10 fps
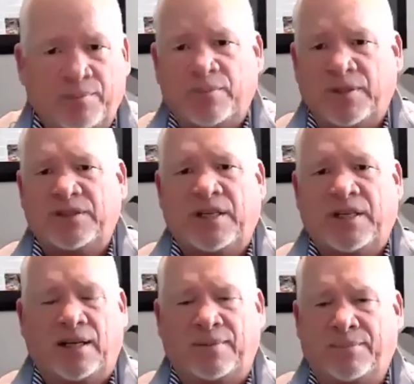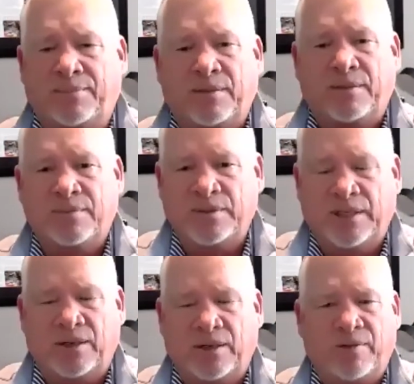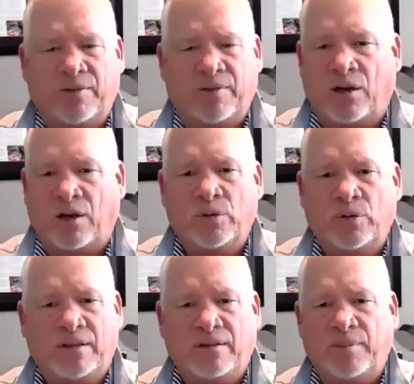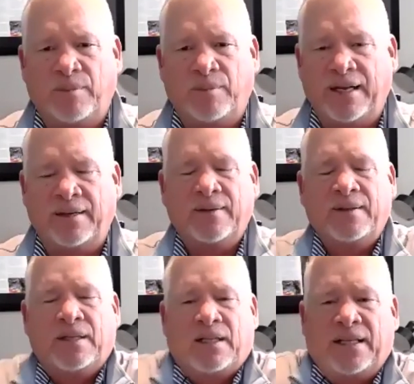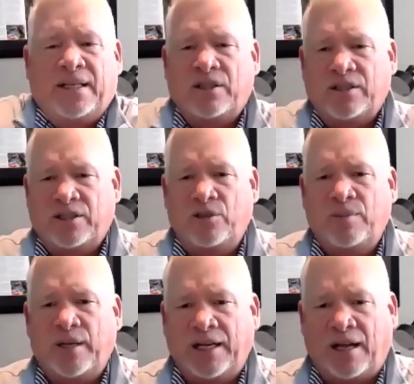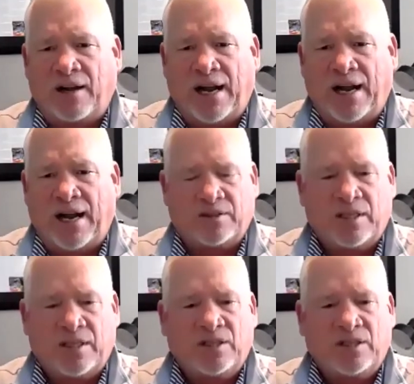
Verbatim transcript: let's get a, a you know, Vienna, Oakton, McLean. Let's look at the $2 million houses.